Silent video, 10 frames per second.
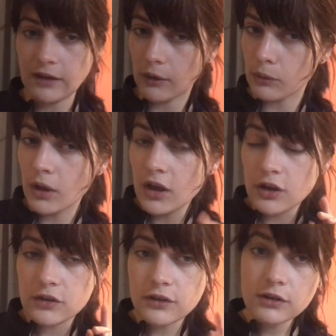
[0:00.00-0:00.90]
So
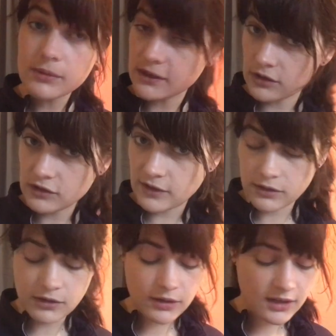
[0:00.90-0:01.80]
do the research so
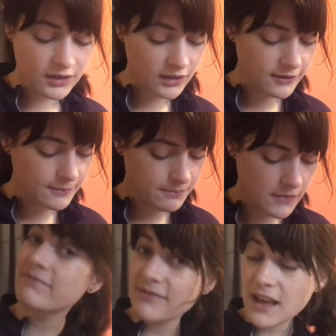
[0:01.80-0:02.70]
you don't get hurt.
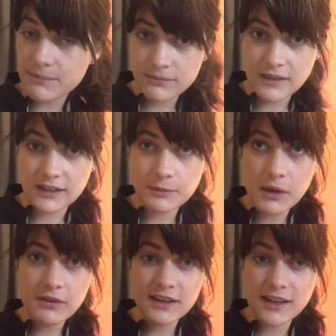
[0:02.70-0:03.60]
Yeah, that's
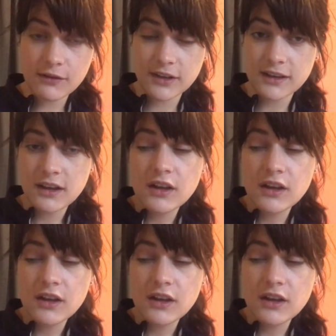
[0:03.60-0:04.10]
my running outfit.